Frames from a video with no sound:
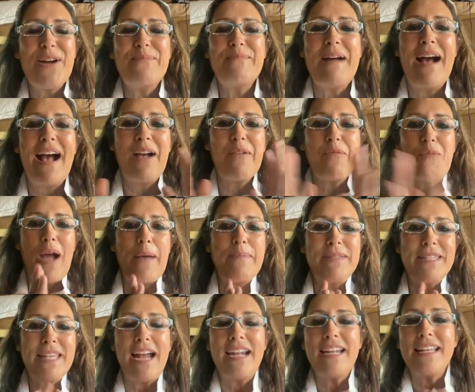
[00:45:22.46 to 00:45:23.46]
my
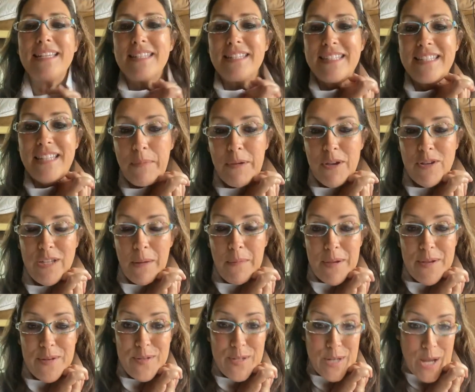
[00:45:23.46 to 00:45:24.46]
website is
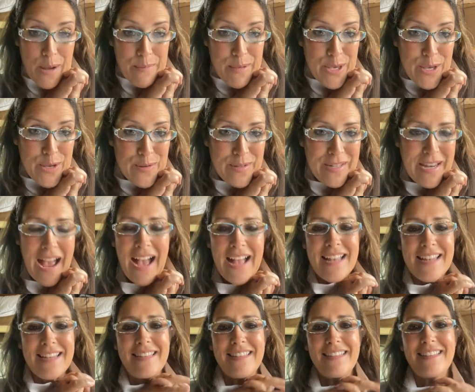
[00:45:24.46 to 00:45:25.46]

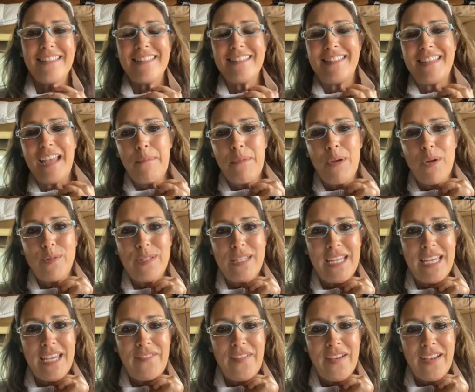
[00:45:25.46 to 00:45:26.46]

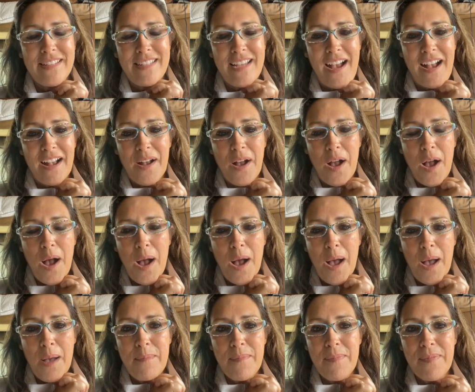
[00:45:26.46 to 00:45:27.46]

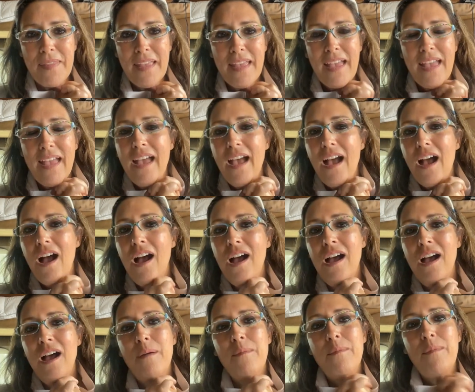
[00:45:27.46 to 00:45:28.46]
www.demodiva.com.
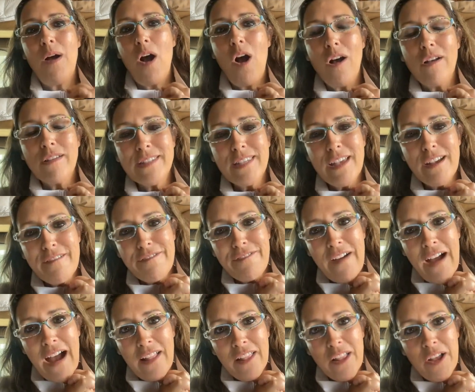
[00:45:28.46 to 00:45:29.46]
Also
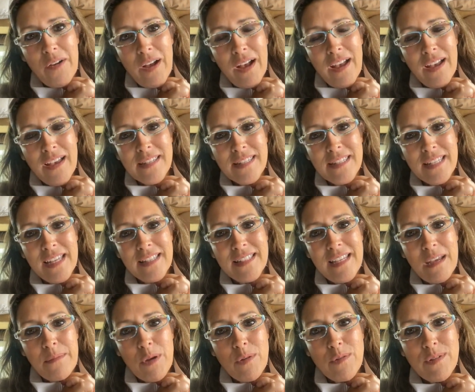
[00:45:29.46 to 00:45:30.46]
follow us at
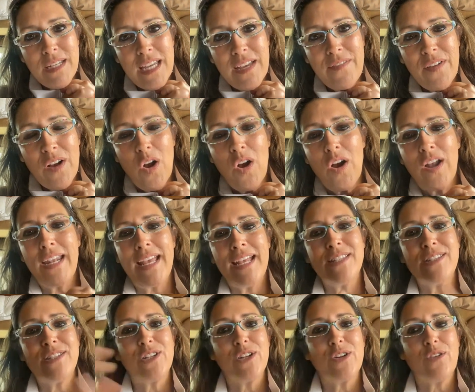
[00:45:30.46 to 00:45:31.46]
Demo Diva on
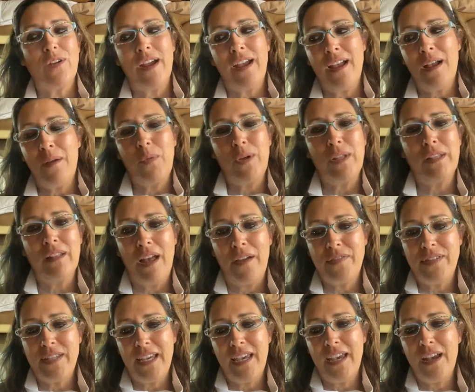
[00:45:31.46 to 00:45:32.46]
Instagram. We'd
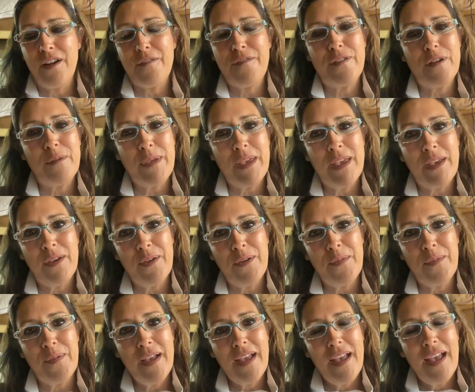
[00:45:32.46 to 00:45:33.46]
love to hear from
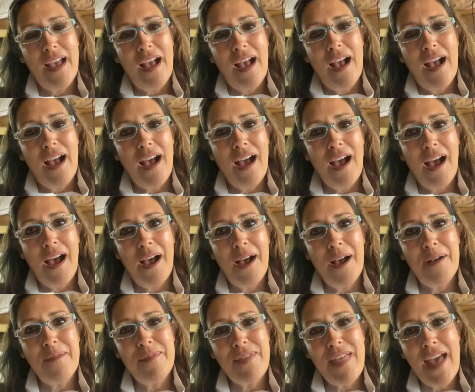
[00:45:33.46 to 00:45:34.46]
you.
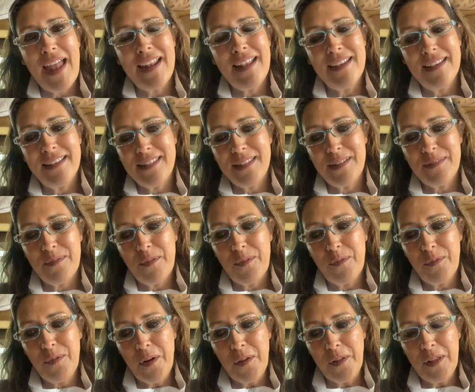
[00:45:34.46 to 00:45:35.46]
That is
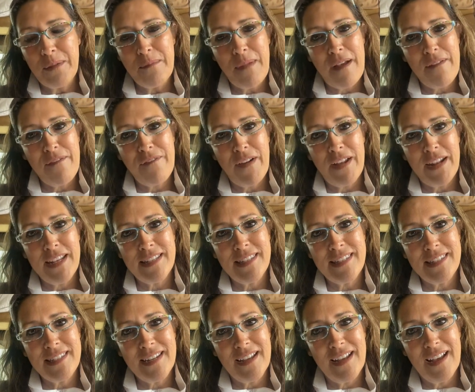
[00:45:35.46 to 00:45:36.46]
really my funnest